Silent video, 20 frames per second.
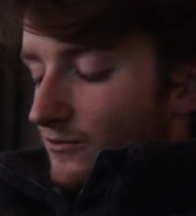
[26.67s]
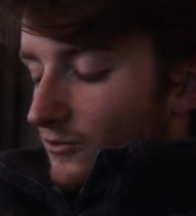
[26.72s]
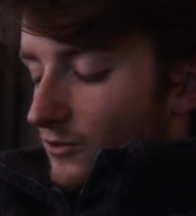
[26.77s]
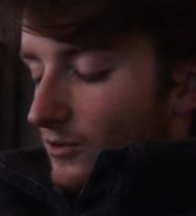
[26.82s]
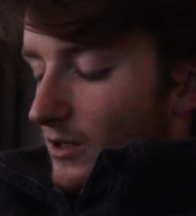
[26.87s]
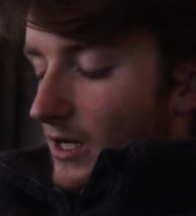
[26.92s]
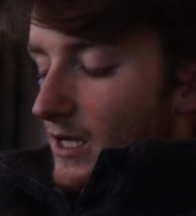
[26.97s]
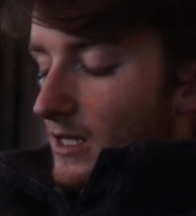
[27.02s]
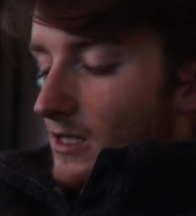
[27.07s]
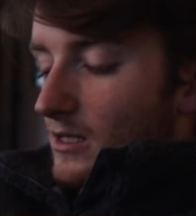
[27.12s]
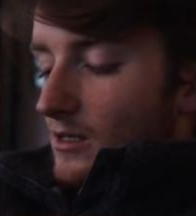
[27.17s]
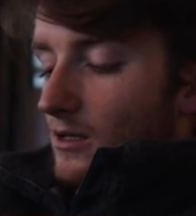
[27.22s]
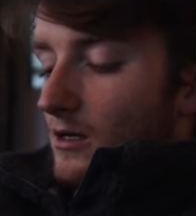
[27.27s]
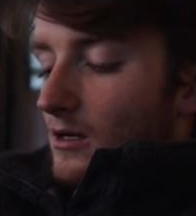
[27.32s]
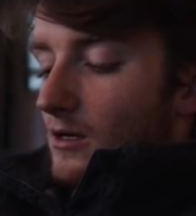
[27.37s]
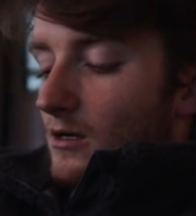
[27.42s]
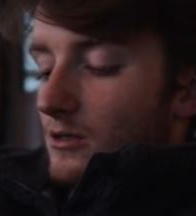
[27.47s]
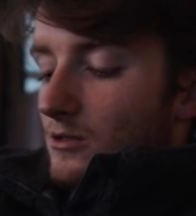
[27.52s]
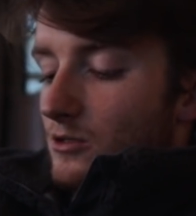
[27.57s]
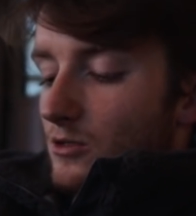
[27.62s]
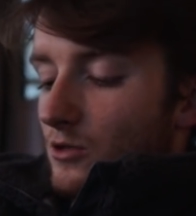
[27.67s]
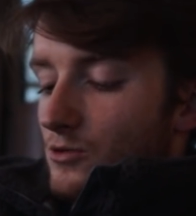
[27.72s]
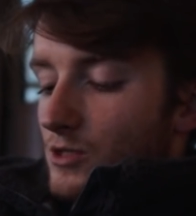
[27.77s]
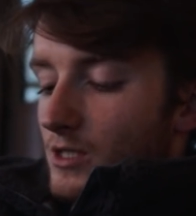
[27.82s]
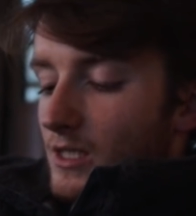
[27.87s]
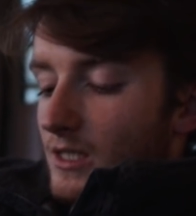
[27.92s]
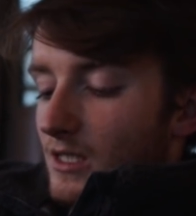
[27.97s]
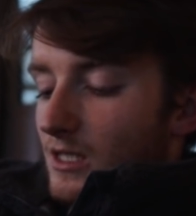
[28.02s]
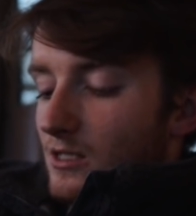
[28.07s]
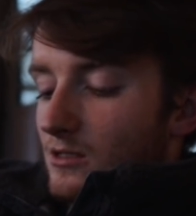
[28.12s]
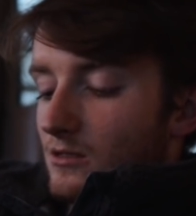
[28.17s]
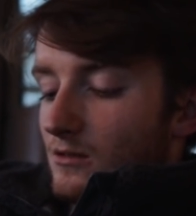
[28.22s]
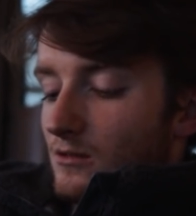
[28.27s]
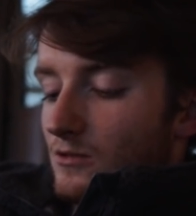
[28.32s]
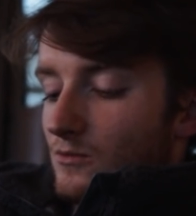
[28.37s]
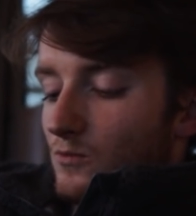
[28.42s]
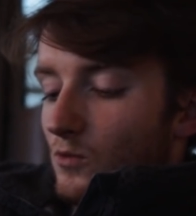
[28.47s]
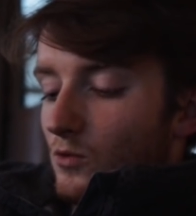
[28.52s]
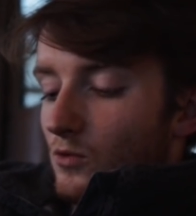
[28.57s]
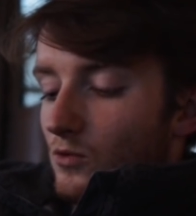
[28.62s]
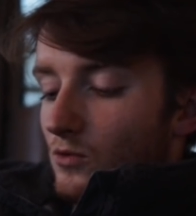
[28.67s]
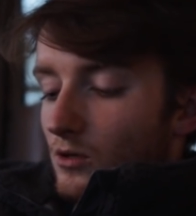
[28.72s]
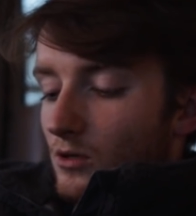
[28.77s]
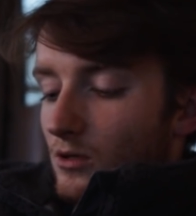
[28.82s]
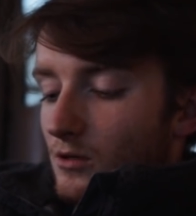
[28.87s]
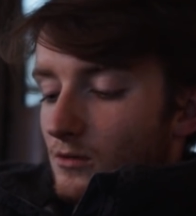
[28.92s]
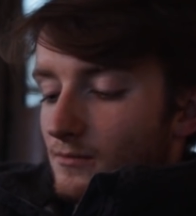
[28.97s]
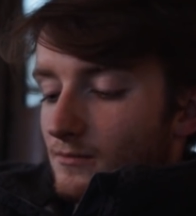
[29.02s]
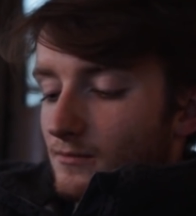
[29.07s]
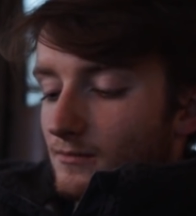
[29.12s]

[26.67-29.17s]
for a socially distanced walk.